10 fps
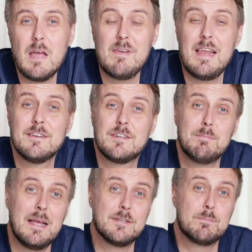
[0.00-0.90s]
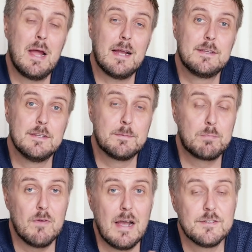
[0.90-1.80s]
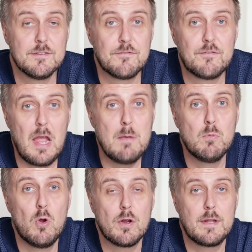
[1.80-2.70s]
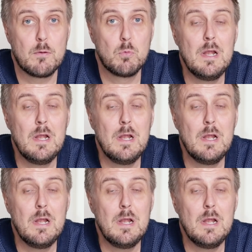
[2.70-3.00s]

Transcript: evidence-based practice provides a framework that